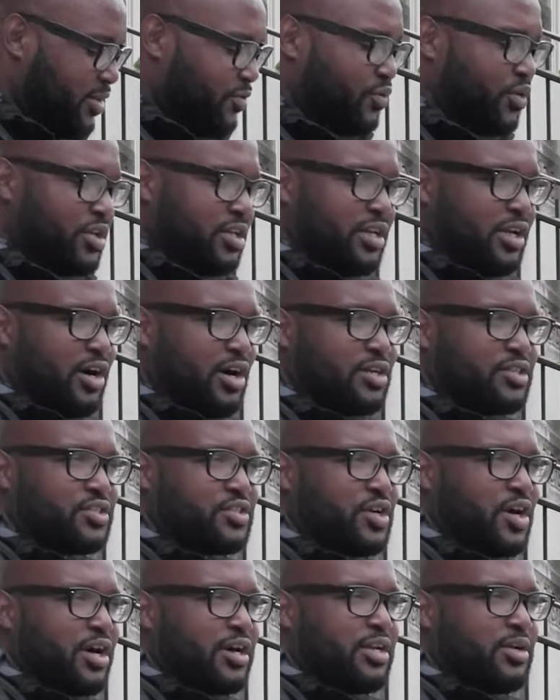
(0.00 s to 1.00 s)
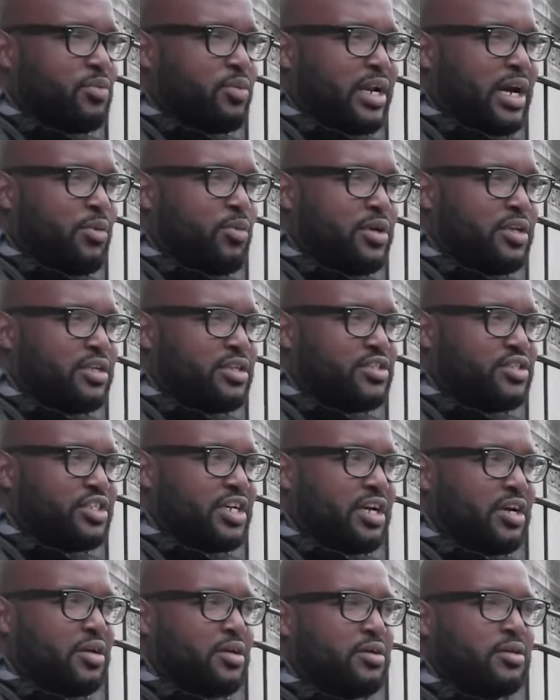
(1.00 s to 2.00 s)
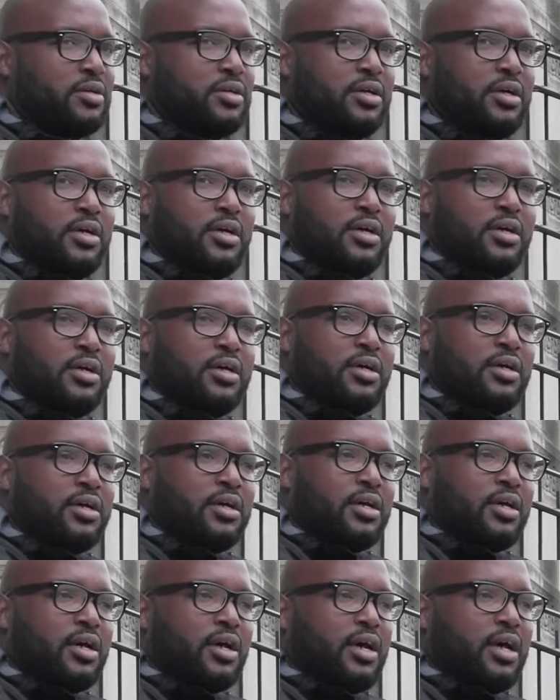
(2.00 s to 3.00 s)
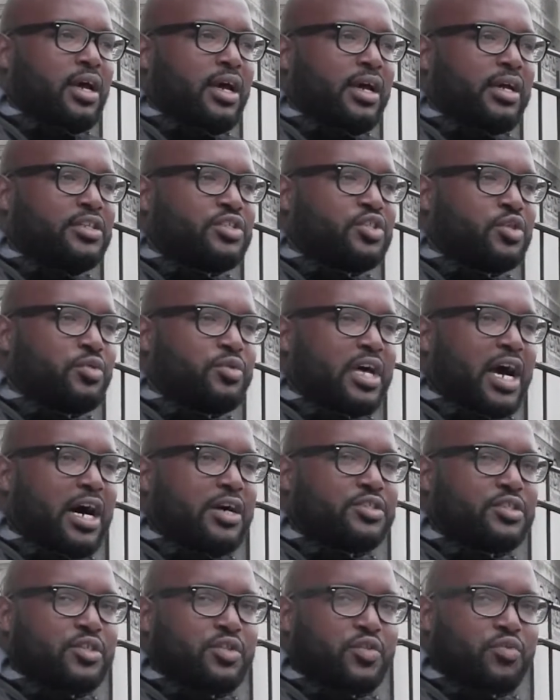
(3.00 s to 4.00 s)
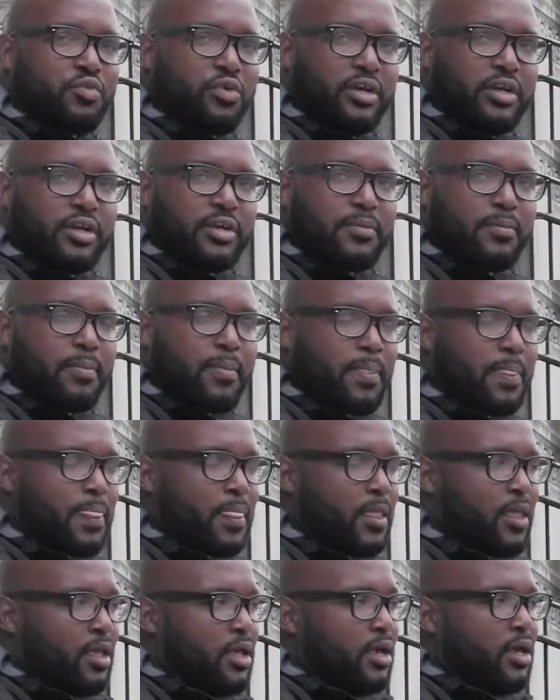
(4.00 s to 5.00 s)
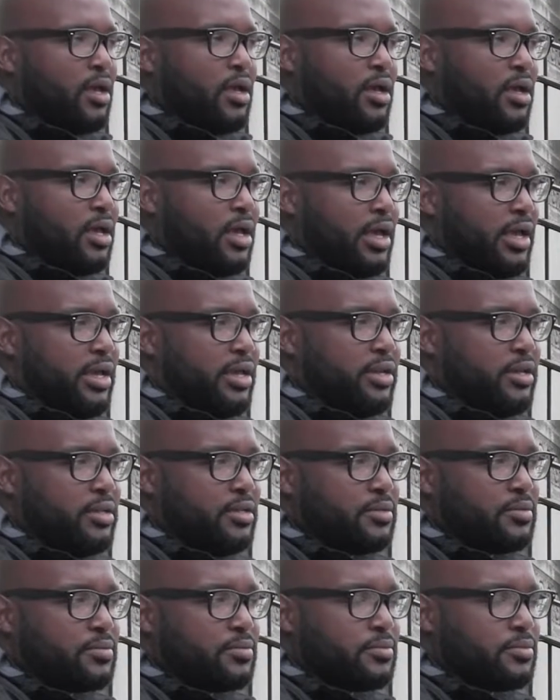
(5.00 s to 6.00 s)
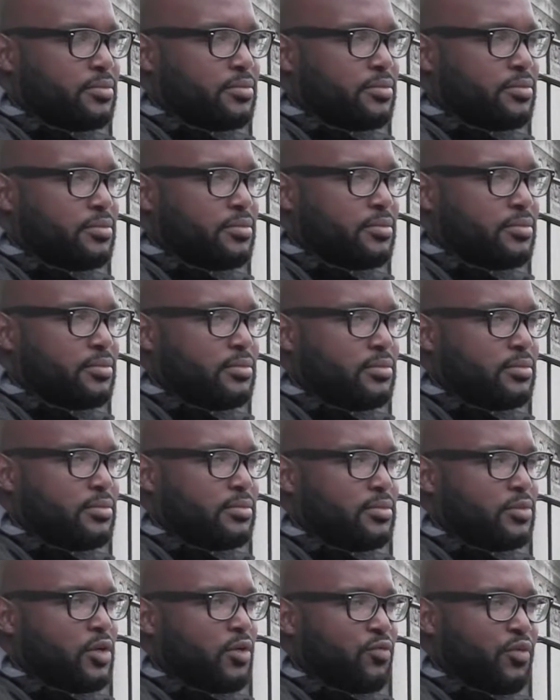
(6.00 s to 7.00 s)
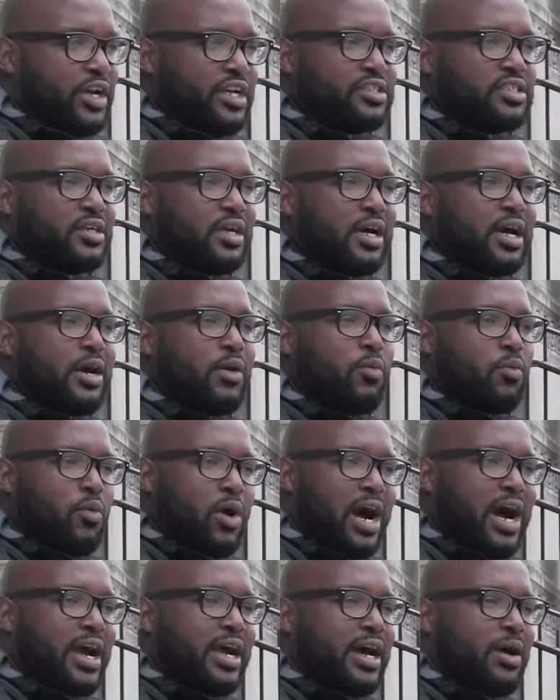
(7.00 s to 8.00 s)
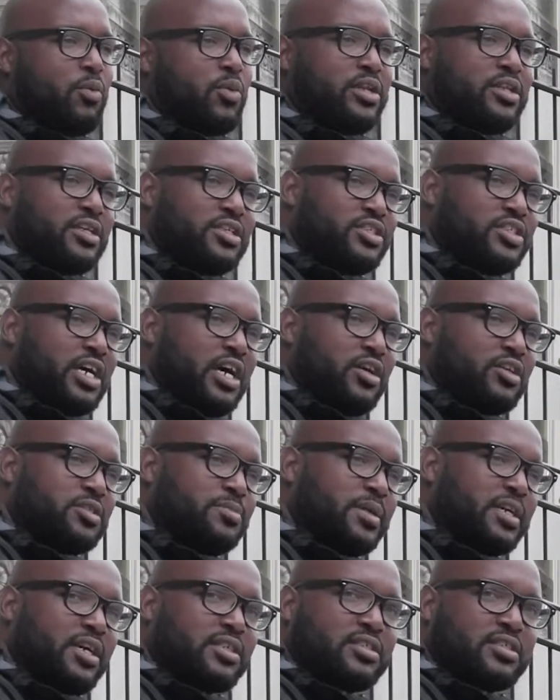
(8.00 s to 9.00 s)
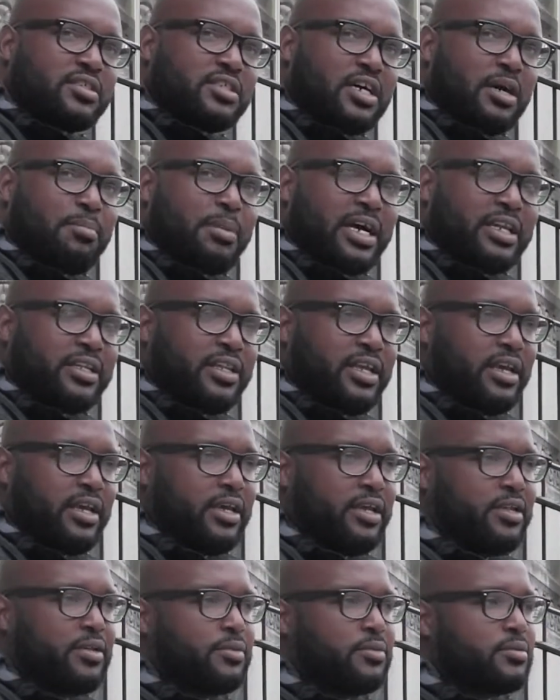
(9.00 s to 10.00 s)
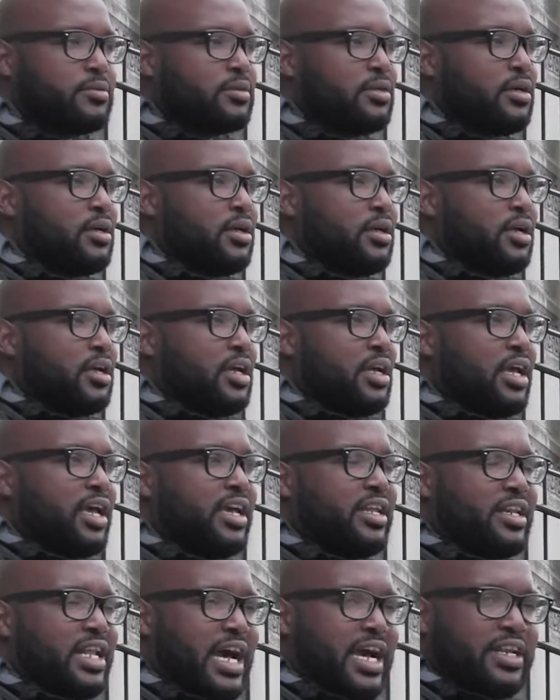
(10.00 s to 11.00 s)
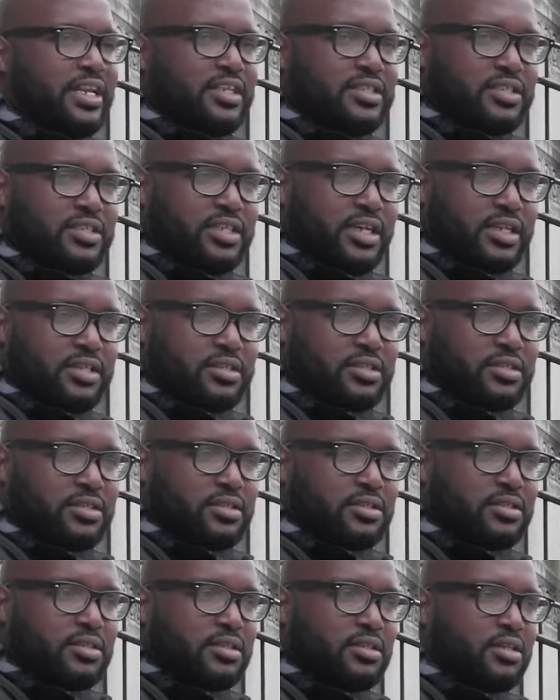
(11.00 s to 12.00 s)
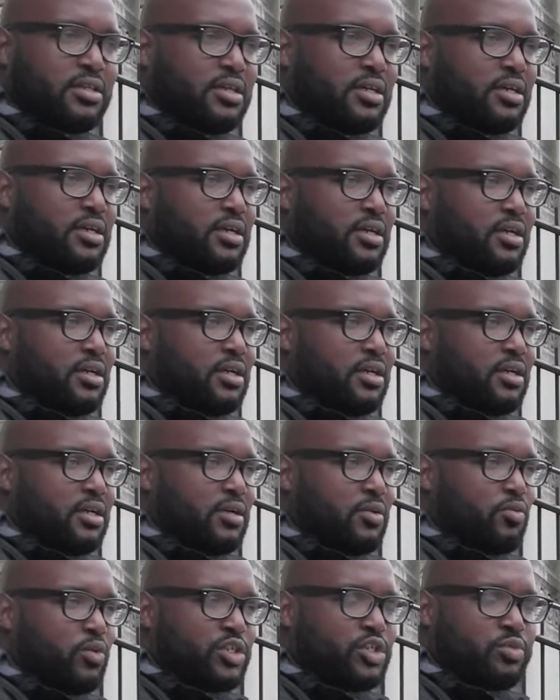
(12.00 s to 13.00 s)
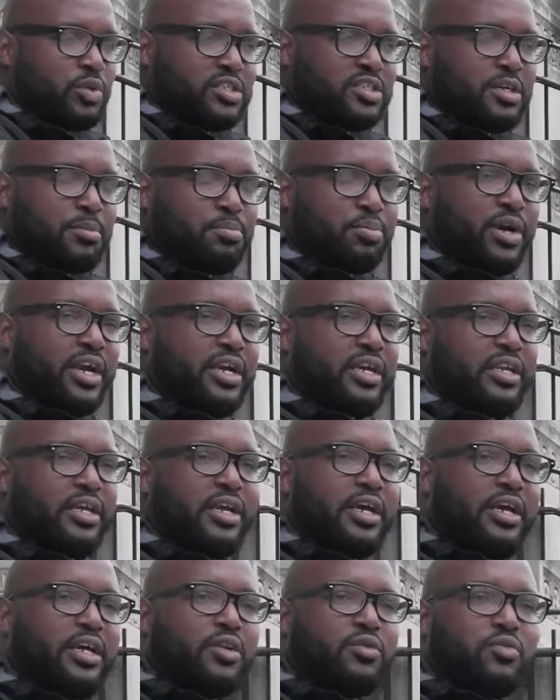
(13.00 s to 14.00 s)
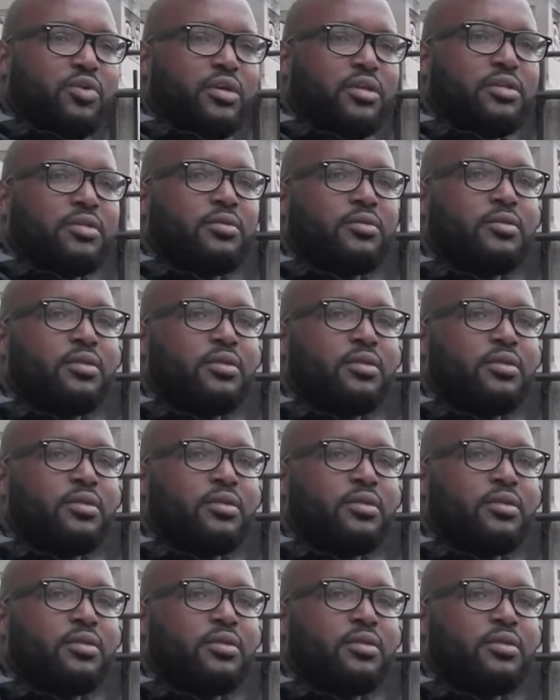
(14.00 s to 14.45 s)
really all started when I went to jail in 2003. And the reason why I went to jail is because of something I did in '96, which was a breaking and entering.